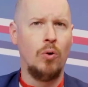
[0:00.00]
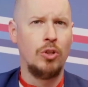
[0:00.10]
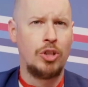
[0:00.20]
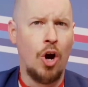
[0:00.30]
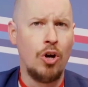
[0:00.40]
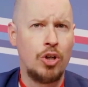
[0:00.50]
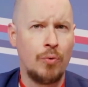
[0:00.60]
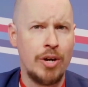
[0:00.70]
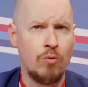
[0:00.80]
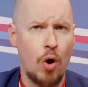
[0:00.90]

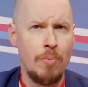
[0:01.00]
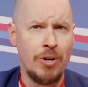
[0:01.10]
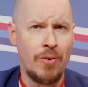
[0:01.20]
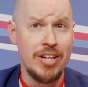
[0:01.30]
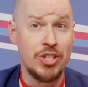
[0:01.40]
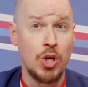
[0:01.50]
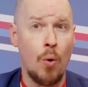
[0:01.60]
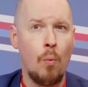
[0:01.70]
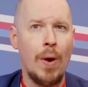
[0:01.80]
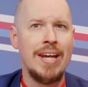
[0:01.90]
all-conquering Roman Reigns to
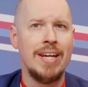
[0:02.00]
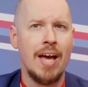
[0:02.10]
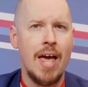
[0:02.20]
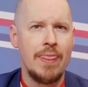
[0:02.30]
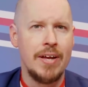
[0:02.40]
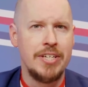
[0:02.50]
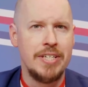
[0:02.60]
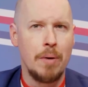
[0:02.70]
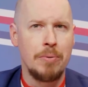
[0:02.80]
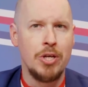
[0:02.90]
win the
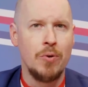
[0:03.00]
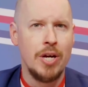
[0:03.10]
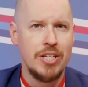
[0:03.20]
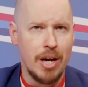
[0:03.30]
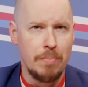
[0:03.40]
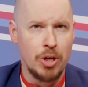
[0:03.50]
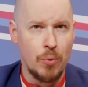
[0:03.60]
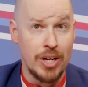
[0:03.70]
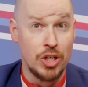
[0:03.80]
WWE